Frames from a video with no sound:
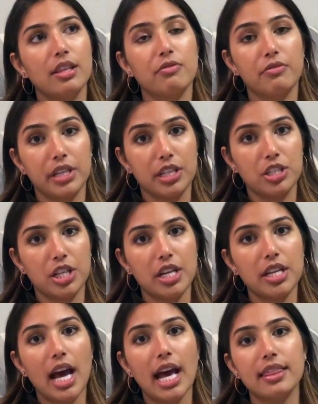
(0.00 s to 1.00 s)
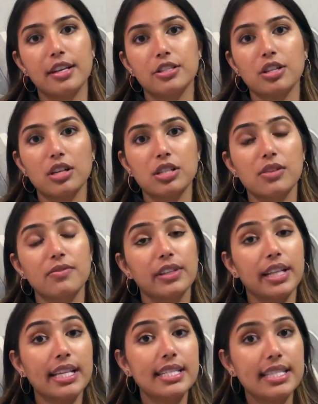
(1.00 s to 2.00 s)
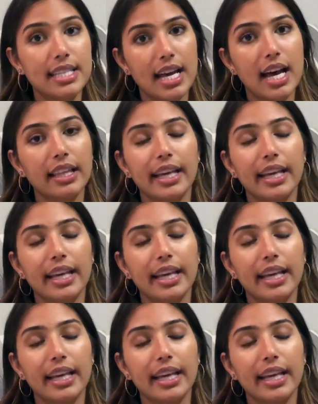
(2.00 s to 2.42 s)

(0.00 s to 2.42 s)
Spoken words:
the region, and there's also Valencia.